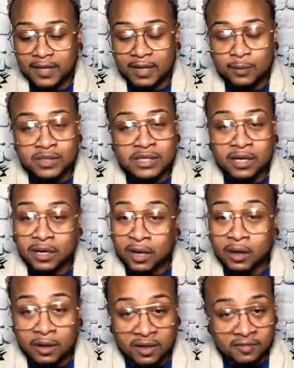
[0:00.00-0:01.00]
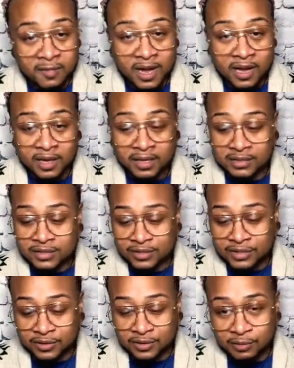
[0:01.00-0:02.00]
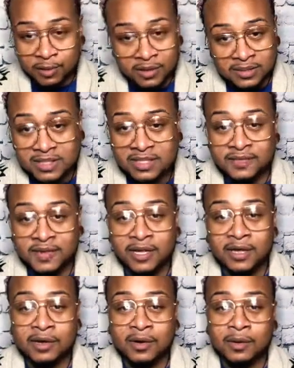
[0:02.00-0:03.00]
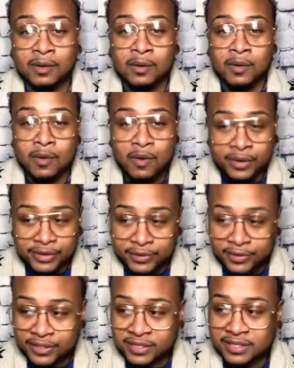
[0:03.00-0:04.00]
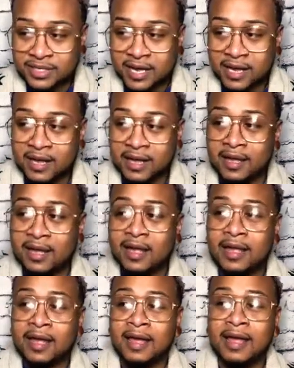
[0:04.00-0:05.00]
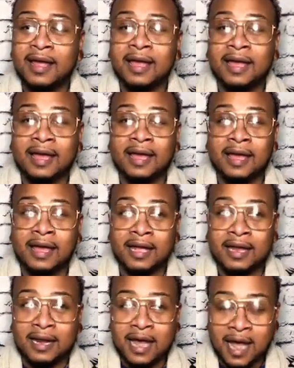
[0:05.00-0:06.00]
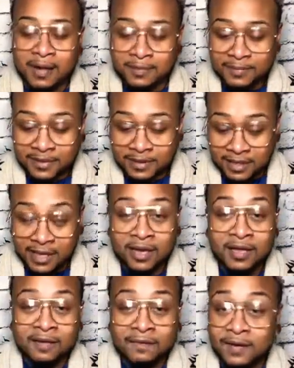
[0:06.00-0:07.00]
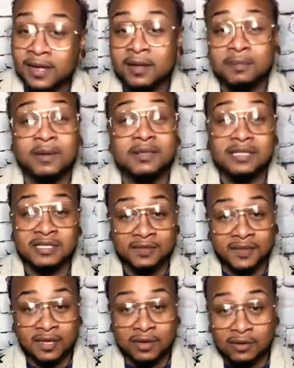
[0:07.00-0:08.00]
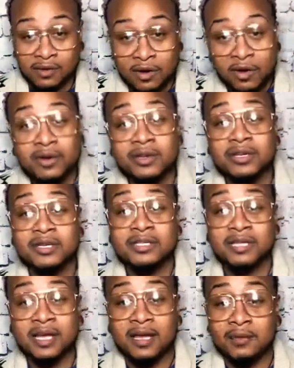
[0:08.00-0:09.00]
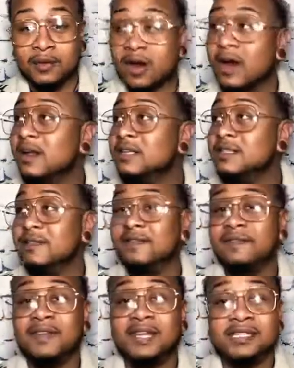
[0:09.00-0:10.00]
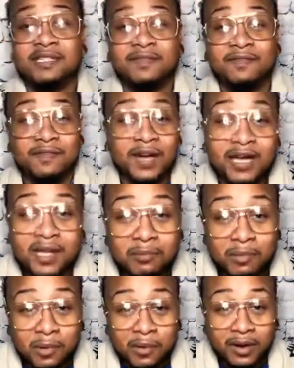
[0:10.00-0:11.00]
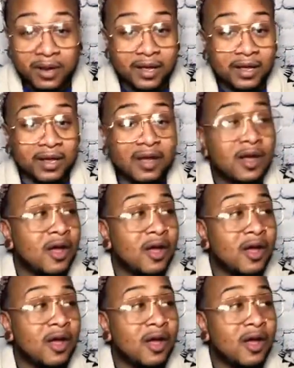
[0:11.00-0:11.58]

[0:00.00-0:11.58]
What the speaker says: it was a goal of mine to post this video on New Year's Day, and I'm gonna fucking post this video on New Year's Day, regardless if it's fucking boring